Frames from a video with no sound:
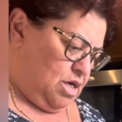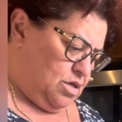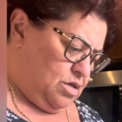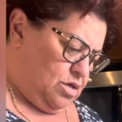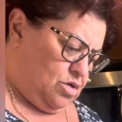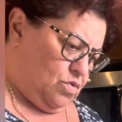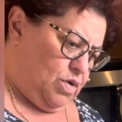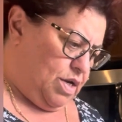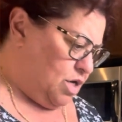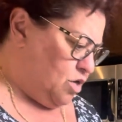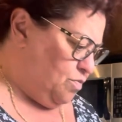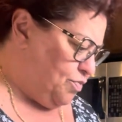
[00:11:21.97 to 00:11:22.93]
You know what, I
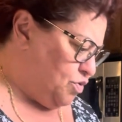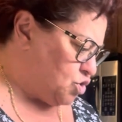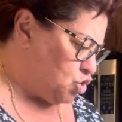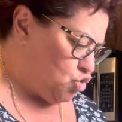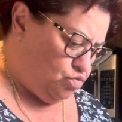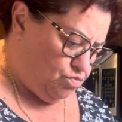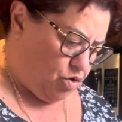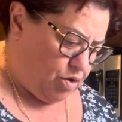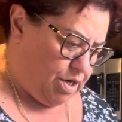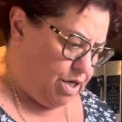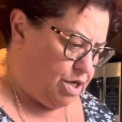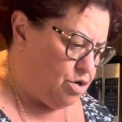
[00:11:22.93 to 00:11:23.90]
can put 2 more
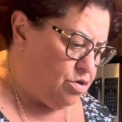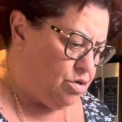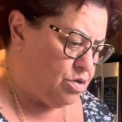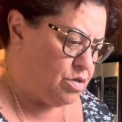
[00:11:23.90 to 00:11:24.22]
in here.